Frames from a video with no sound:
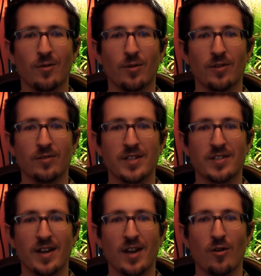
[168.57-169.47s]
or at
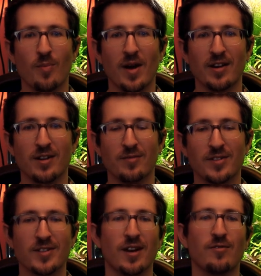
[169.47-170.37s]
least I know about it if
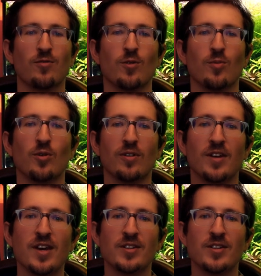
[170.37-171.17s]
it's not affordable.